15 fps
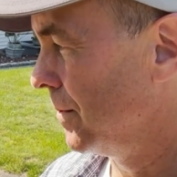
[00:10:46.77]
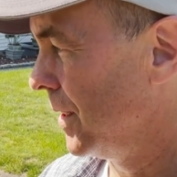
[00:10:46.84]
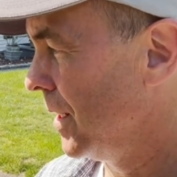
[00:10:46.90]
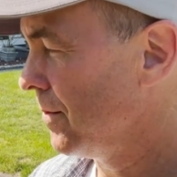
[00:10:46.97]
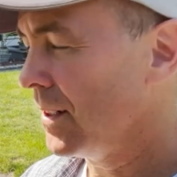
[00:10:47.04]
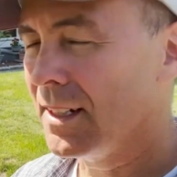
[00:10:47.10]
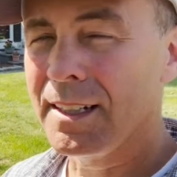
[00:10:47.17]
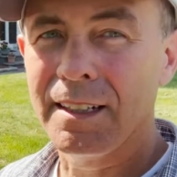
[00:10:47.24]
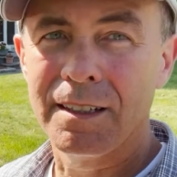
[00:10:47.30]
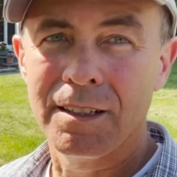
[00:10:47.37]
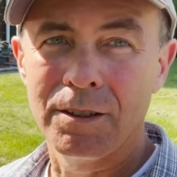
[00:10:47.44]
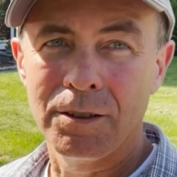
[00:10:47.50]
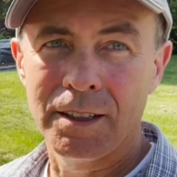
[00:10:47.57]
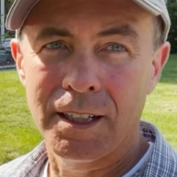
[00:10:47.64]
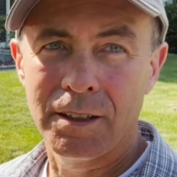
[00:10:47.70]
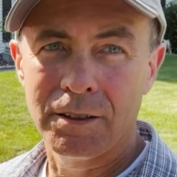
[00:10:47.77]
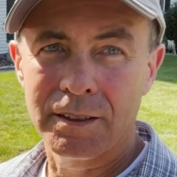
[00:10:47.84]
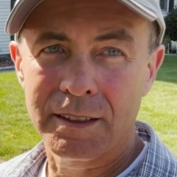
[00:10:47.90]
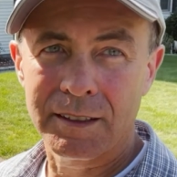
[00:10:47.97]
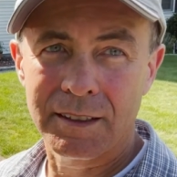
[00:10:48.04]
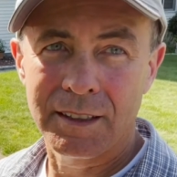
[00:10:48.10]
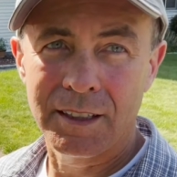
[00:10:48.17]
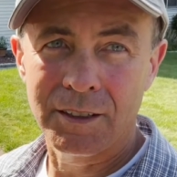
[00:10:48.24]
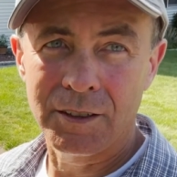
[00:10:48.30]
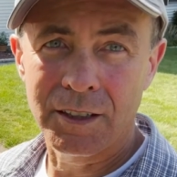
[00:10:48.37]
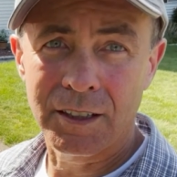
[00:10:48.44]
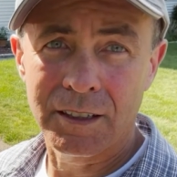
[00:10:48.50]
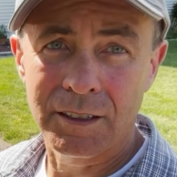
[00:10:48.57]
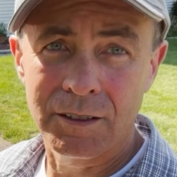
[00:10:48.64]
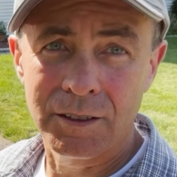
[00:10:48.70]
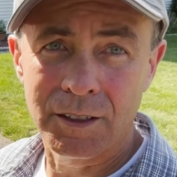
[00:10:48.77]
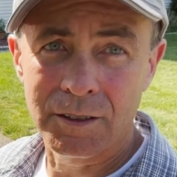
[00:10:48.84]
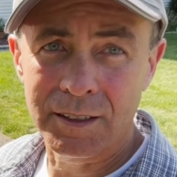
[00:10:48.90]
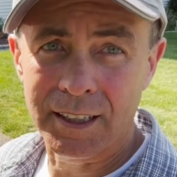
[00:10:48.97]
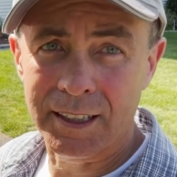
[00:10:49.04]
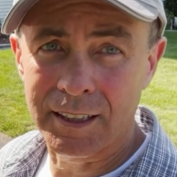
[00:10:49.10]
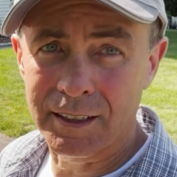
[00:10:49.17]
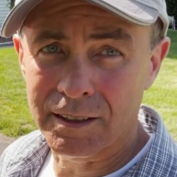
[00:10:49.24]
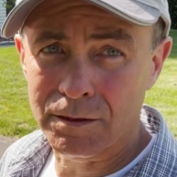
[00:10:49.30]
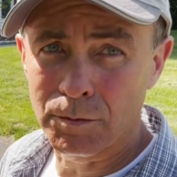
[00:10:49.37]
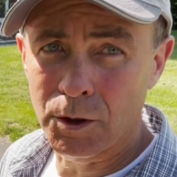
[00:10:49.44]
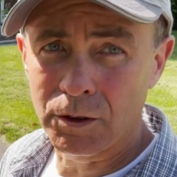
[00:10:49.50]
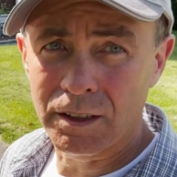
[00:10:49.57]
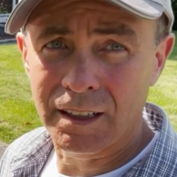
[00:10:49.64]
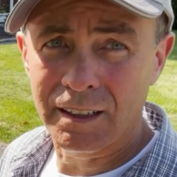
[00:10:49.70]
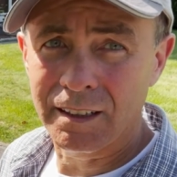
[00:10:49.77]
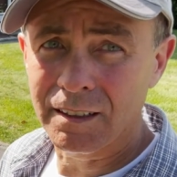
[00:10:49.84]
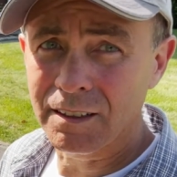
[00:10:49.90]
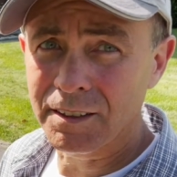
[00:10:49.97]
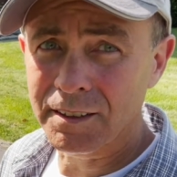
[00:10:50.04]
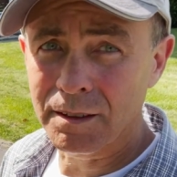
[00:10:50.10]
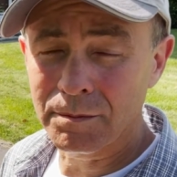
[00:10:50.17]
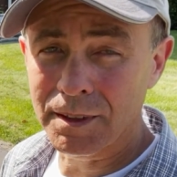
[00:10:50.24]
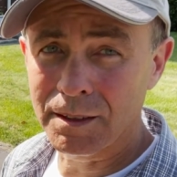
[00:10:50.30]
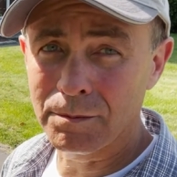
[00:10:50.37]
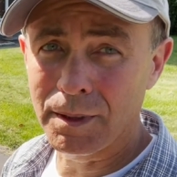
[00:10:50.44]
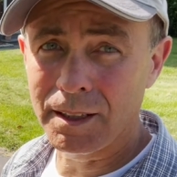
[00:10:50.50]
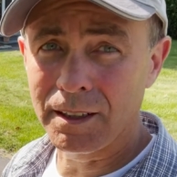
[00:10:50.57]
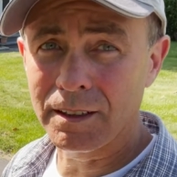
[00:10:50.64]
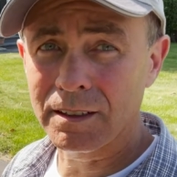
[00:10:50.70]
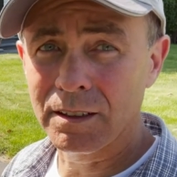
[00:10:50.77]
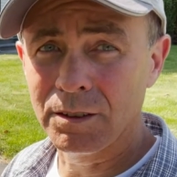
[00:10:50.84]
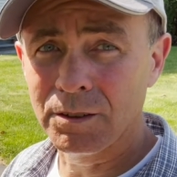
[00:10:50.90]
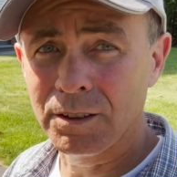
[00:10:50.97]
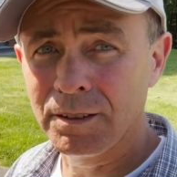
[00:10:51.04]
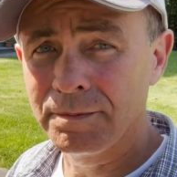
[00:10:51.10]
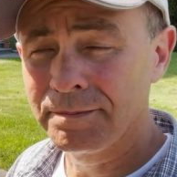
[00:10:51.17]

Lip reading: If I did do those, you know, you can do those like in a smoke color or something. It might look cool.